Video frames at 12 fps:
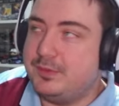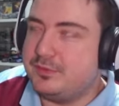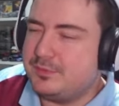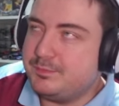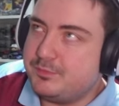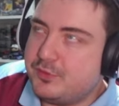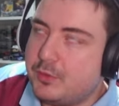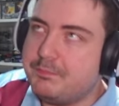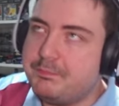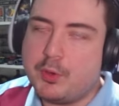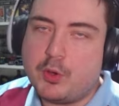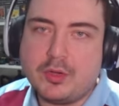sort
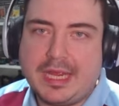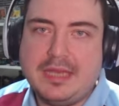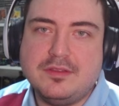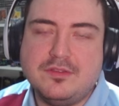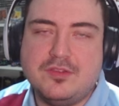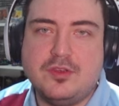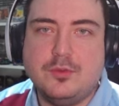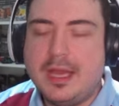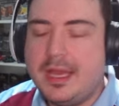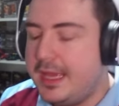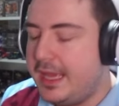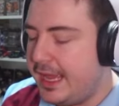of bought into
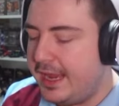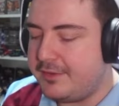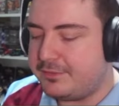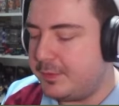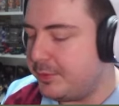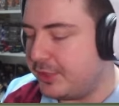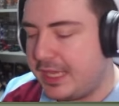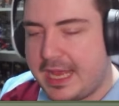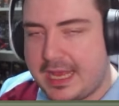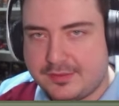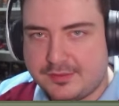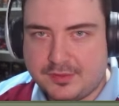everybody
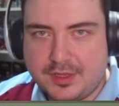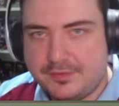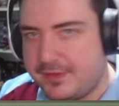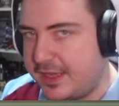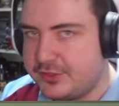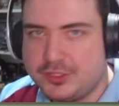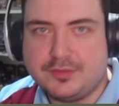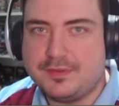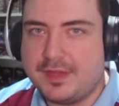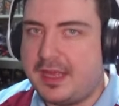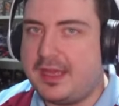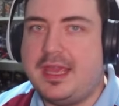has affection
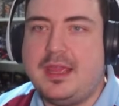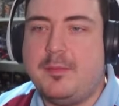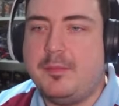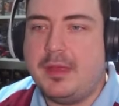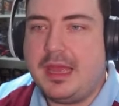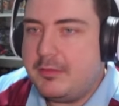for that game.